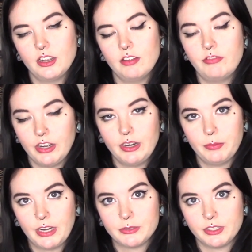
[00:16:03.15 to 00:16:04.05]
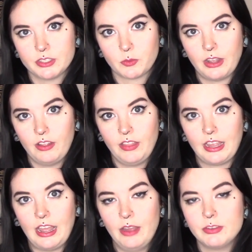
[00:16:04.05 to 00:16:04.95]
very impressed with as well.
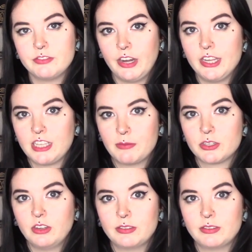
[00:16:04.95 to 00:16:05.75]
Like, I was very skeptical.